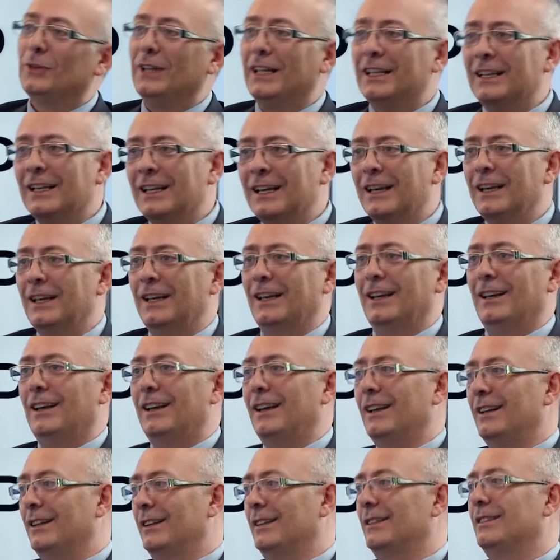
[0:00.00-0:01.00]
in
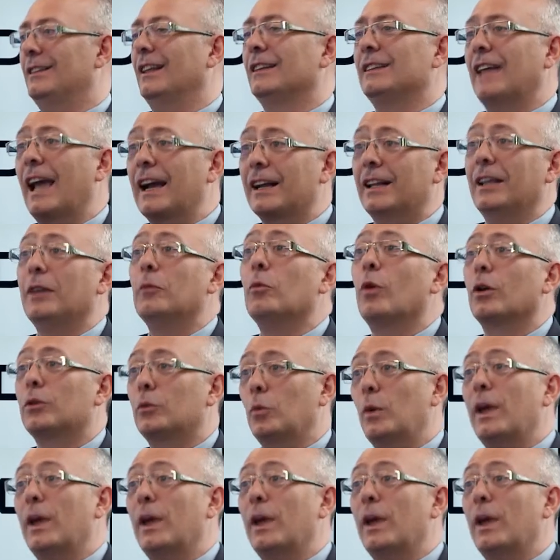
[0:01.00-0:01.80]
detecting what